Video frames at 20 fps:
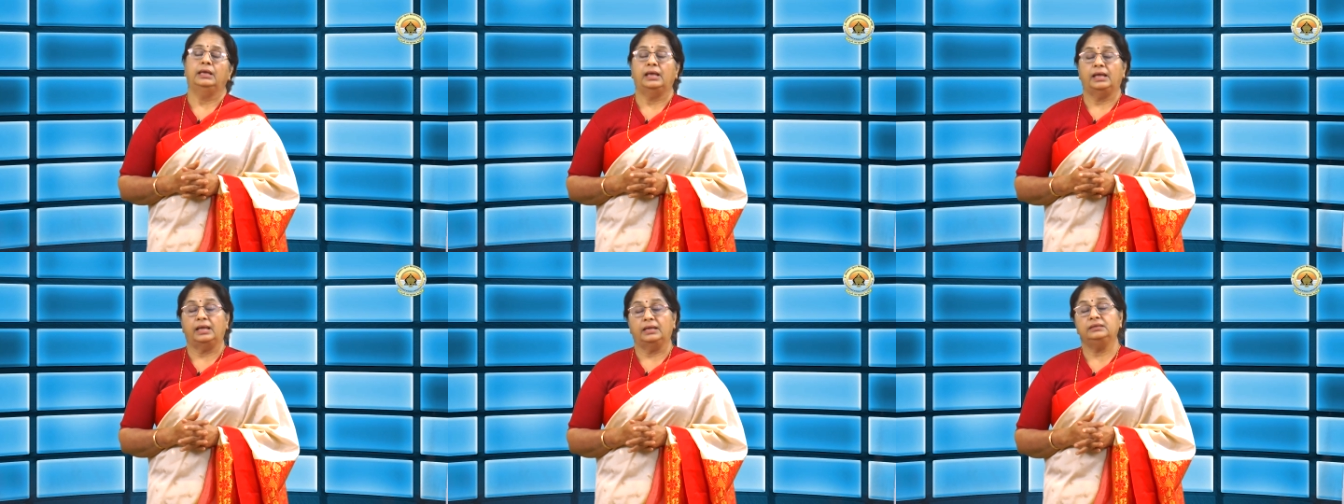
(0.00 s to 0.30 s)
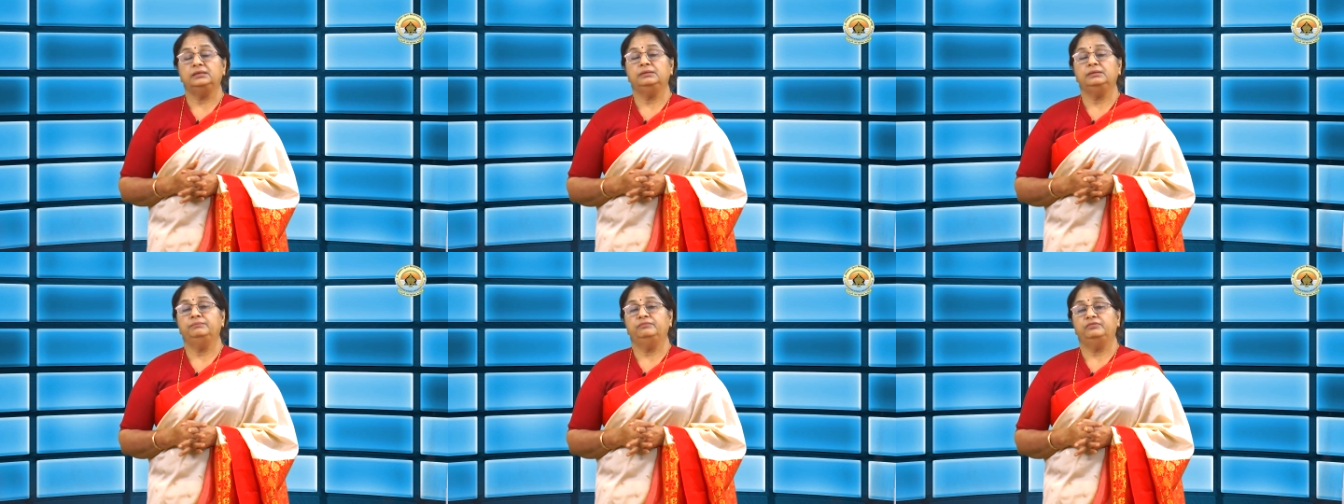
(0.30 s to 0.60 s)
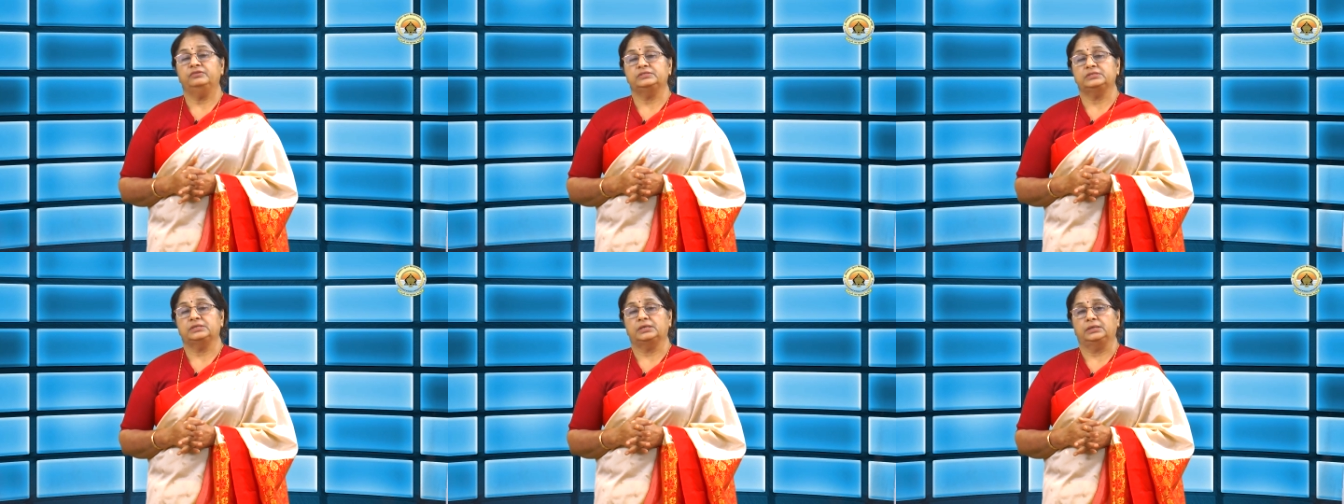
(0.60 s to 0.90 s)
and
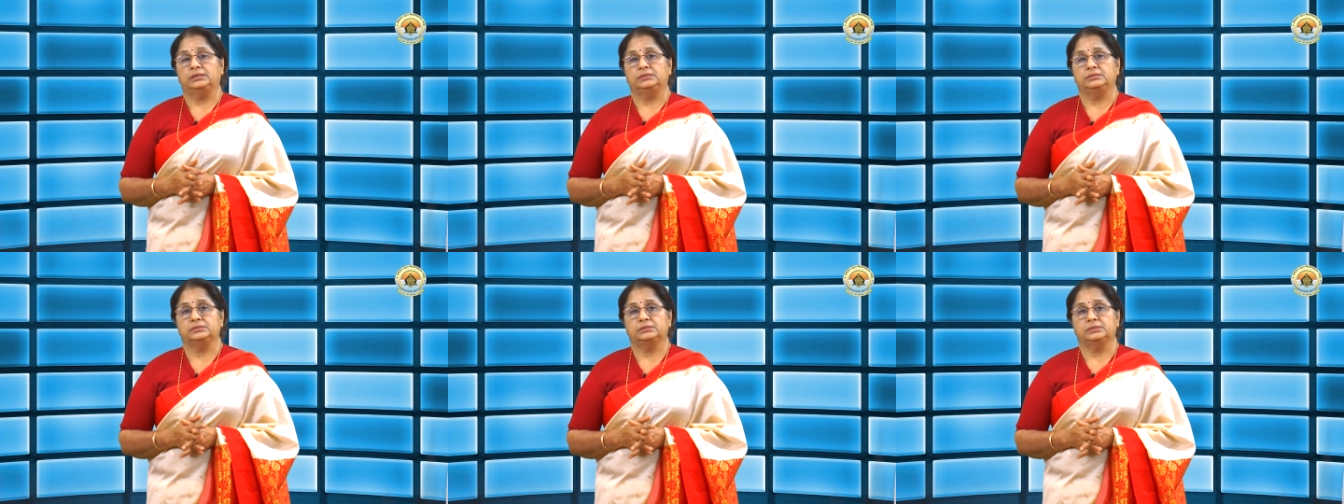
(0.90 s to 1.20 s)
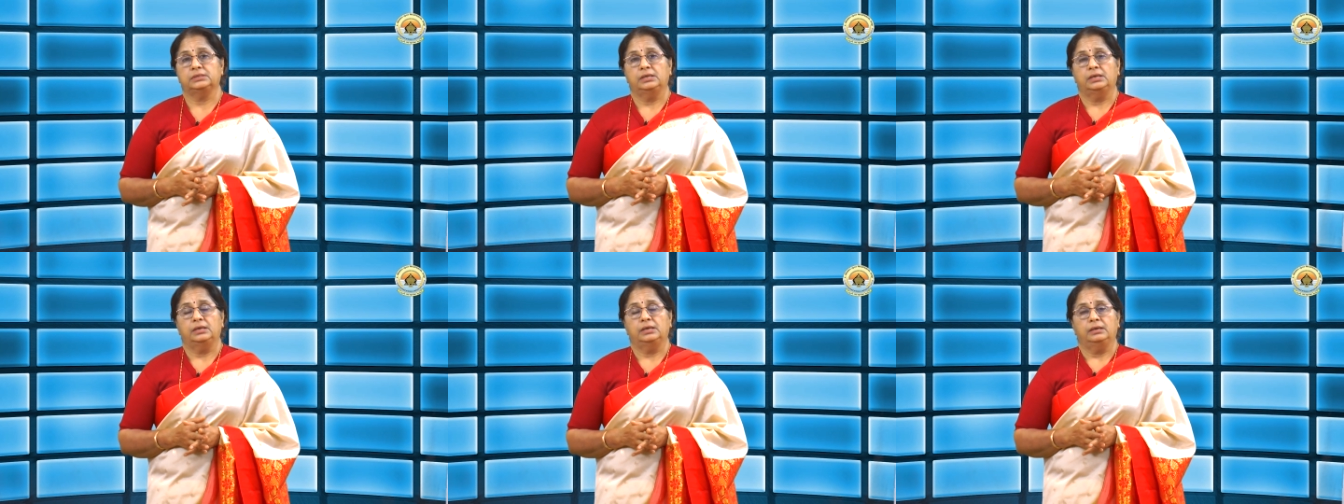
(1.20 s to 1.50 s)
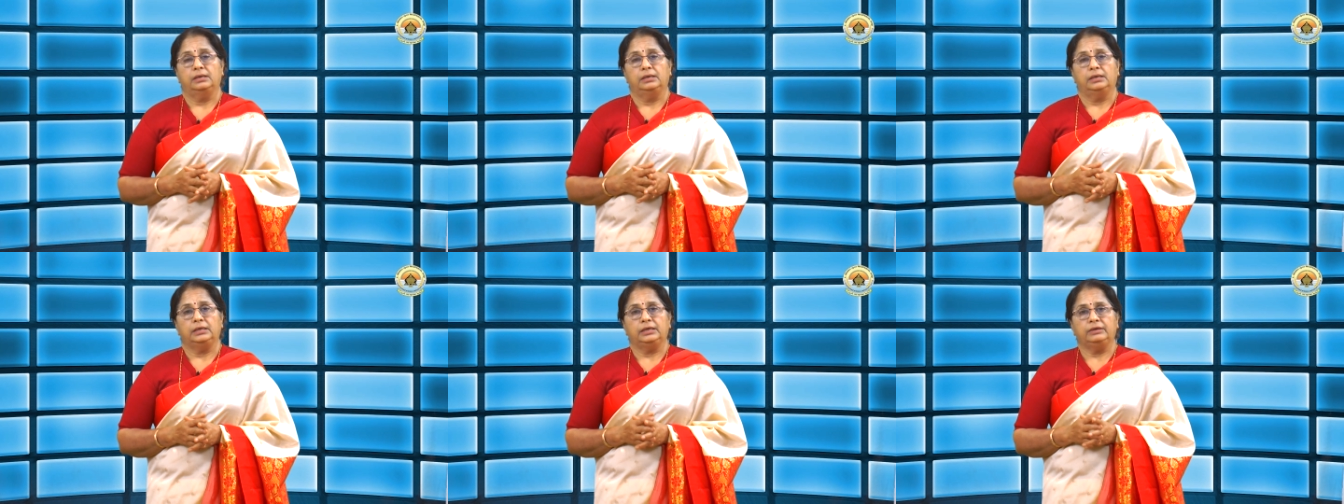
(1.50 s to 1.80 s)
emphasize
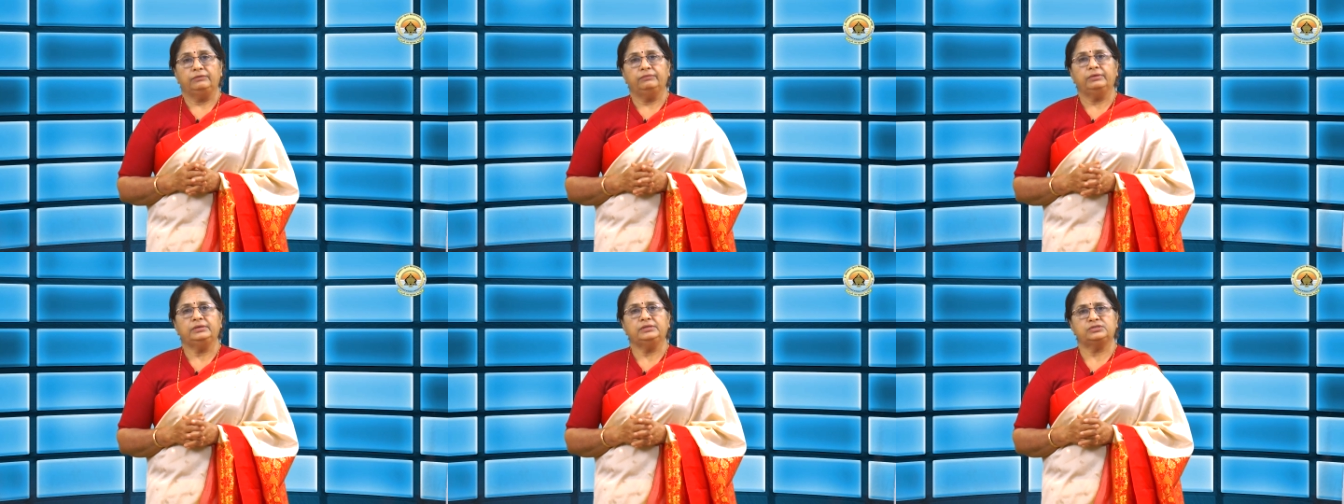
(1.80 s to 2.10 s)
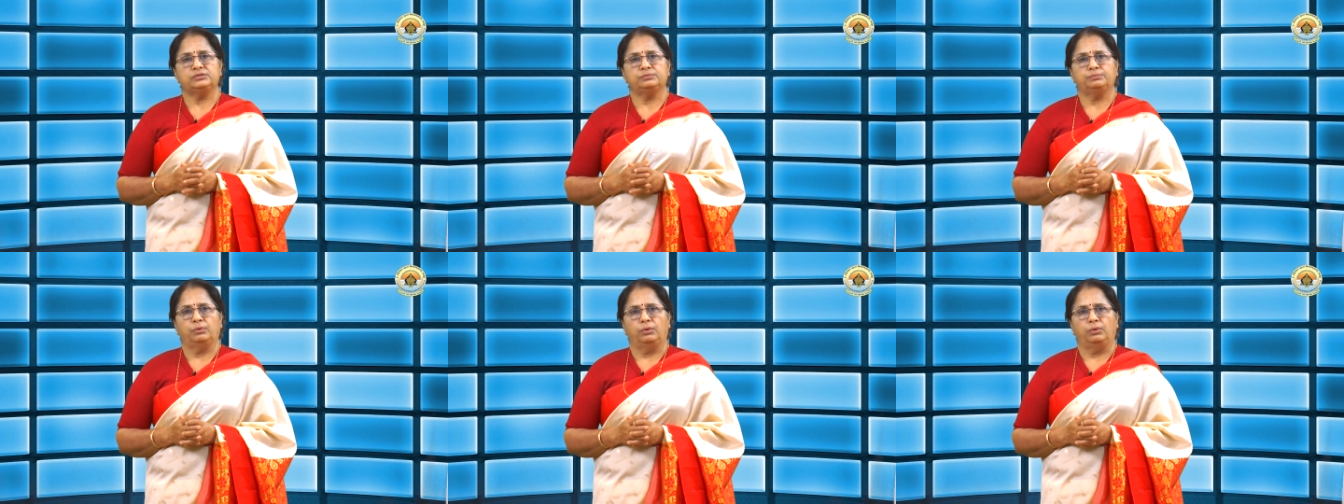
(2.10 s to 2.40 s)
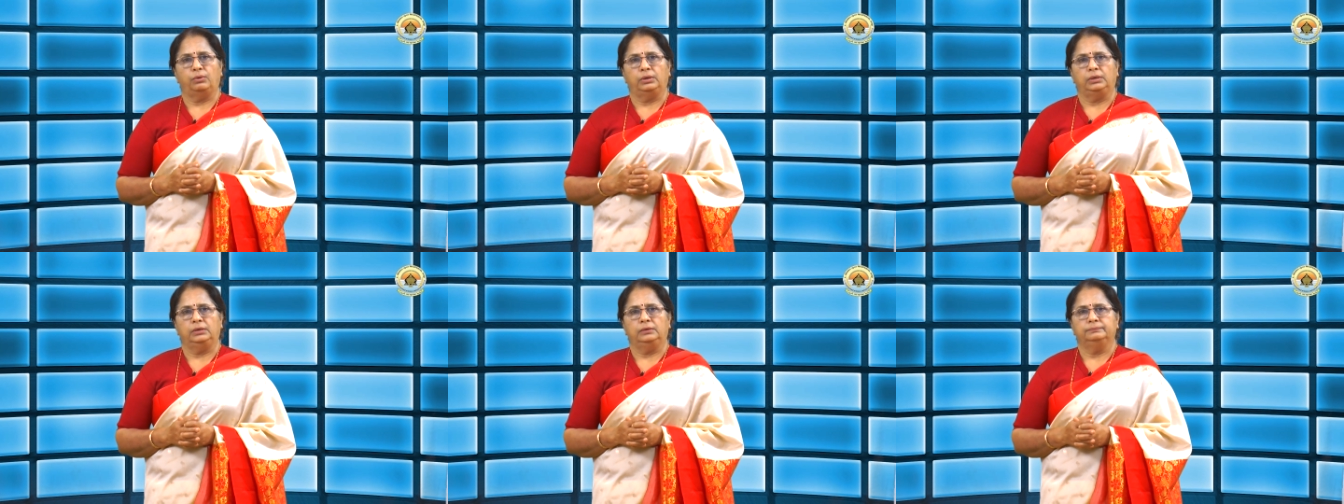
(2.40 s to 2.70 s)
even
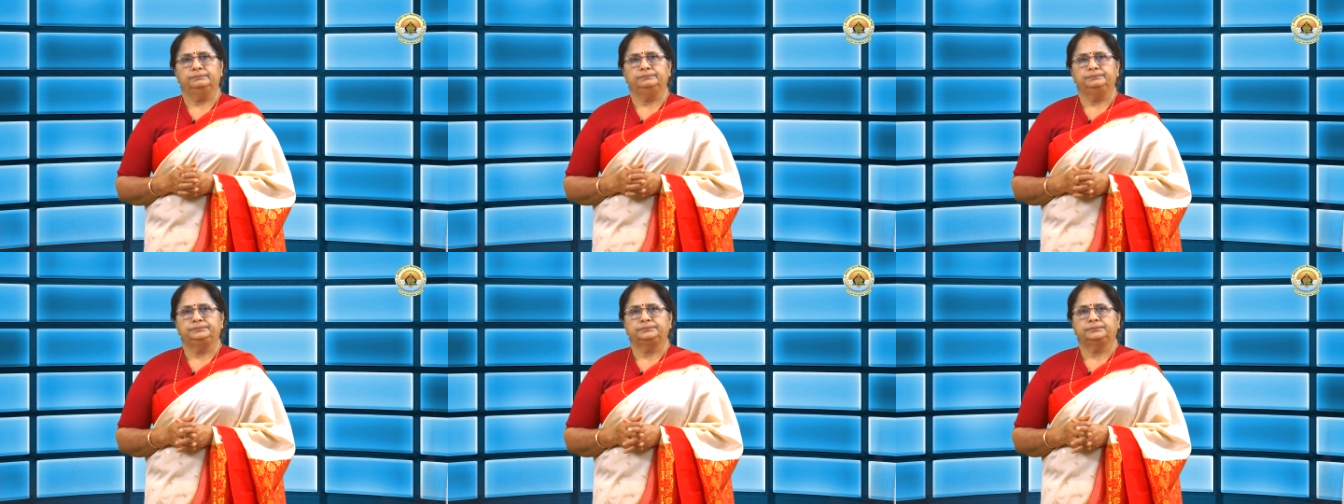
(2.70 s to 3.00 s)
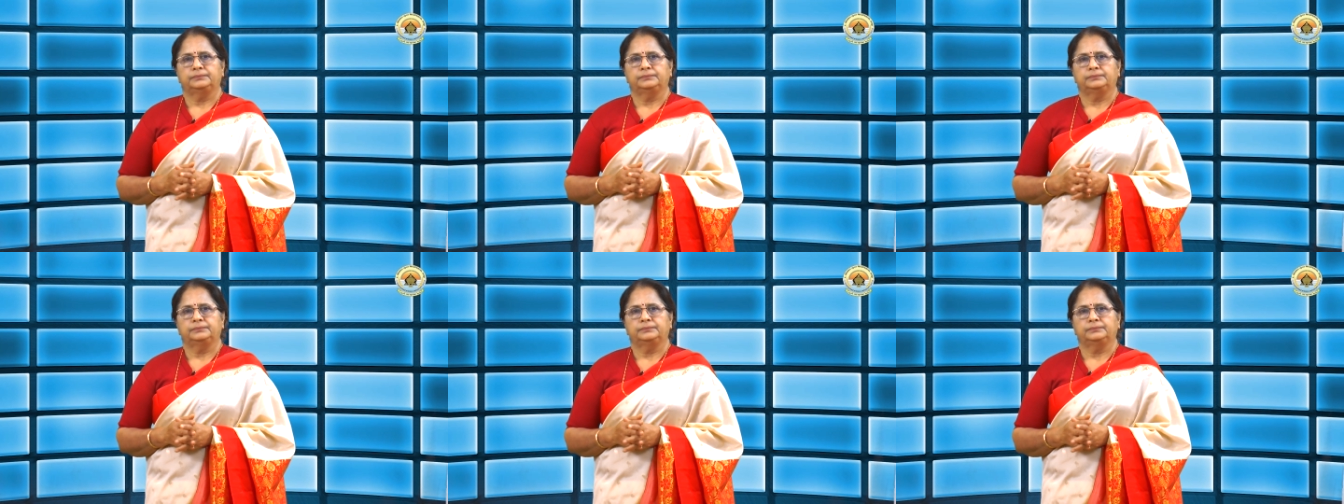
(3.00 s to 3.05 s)
small